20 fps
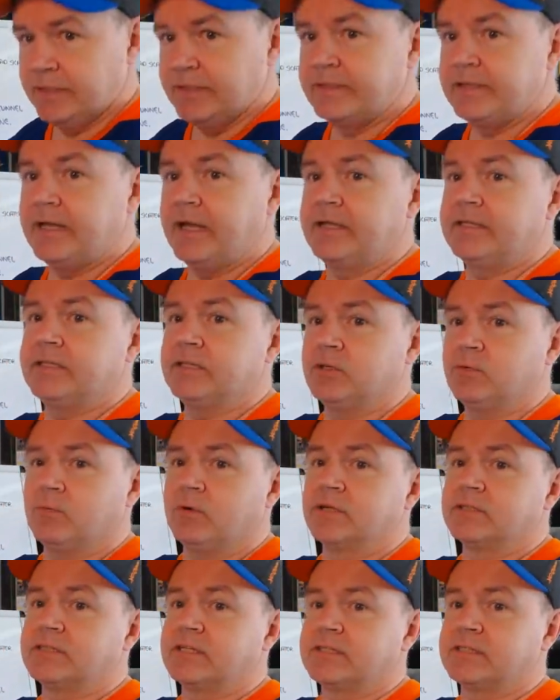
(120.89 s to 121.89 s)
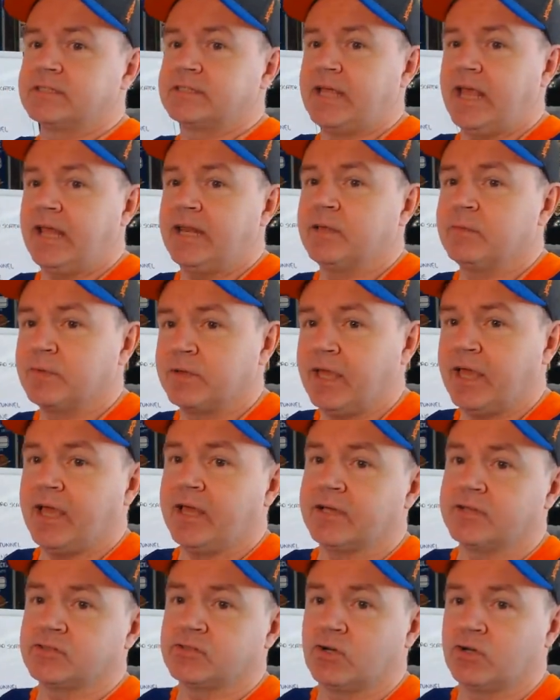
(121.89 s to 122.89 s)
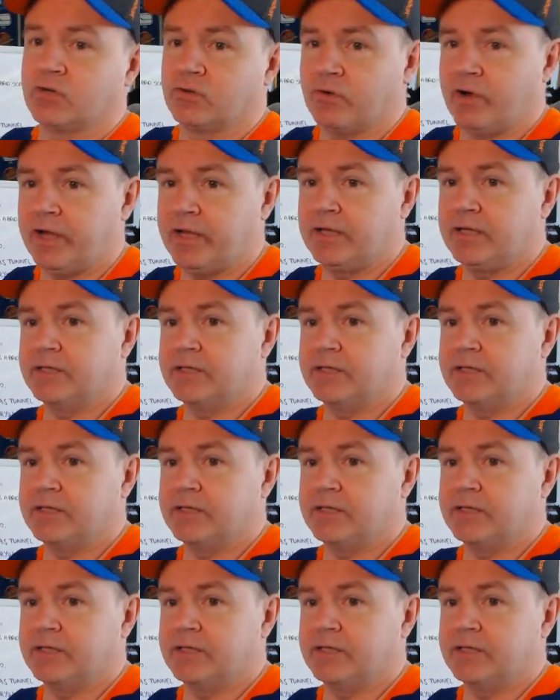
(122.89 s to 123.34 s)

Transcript: The idea was his skating mechanics aren't great.